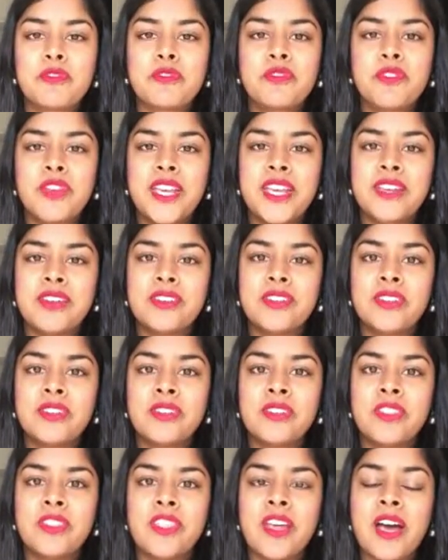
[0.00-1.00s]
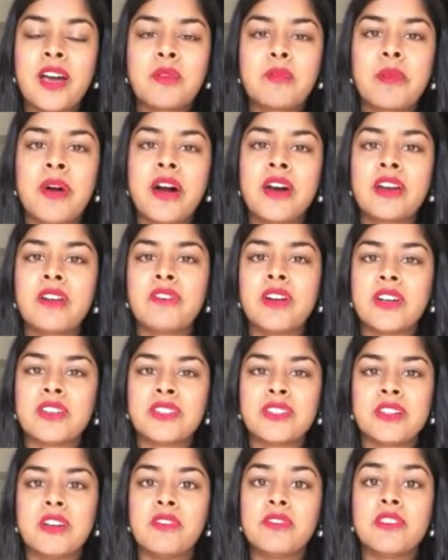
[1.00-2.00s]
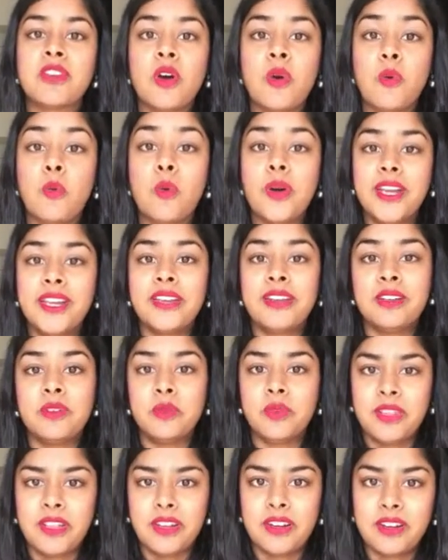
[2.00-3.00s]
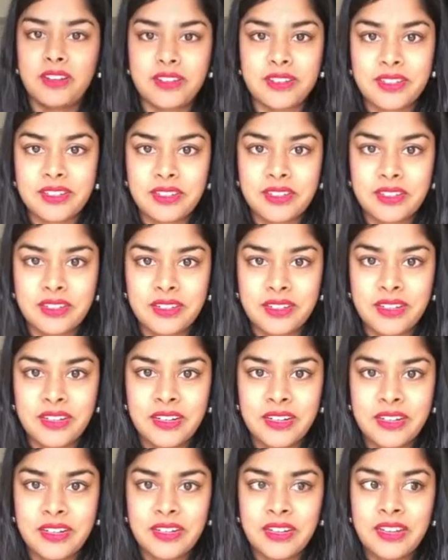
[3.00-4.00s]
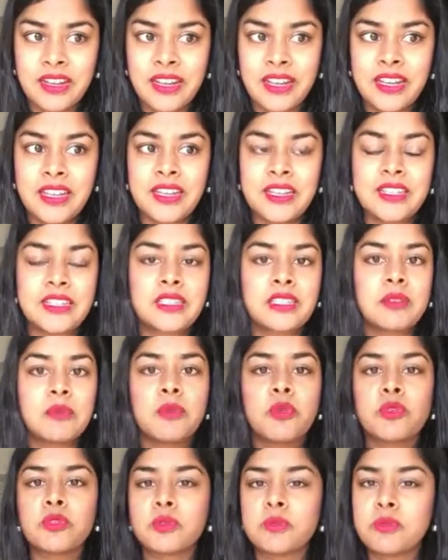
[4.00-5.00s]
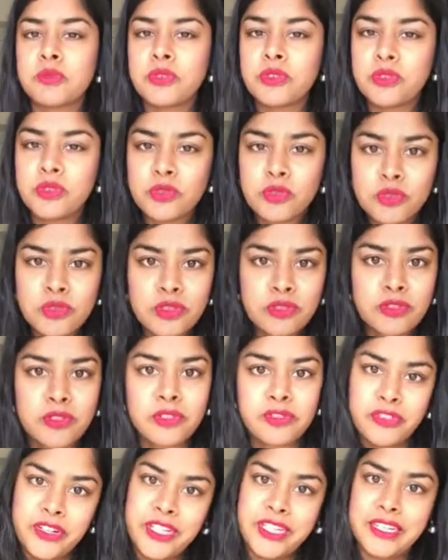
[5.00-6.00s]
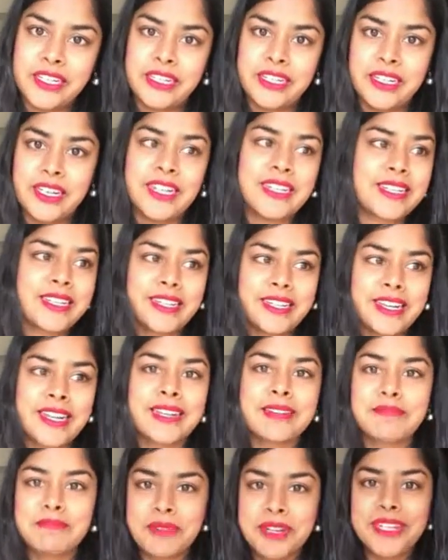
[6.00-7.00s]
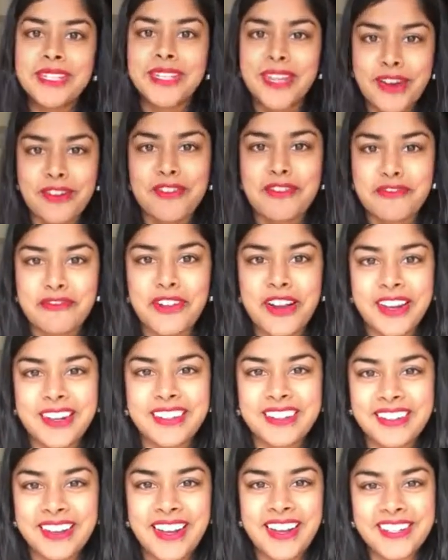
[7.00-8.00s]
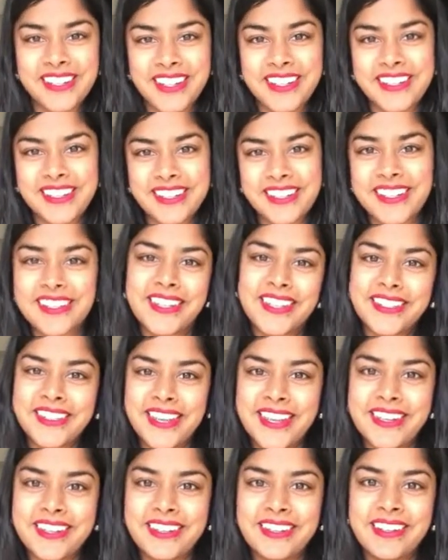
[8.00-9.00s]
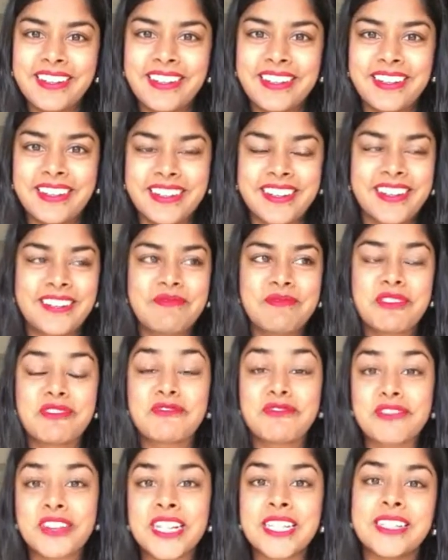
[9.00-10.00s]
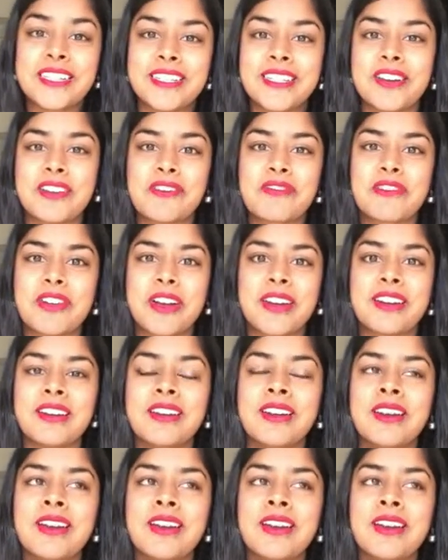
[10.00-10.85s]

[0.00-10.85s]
feel that part of ourselves awaken within us. It is the most beautiful feeling. It can be terrifying, as I said, it can be really terrifying.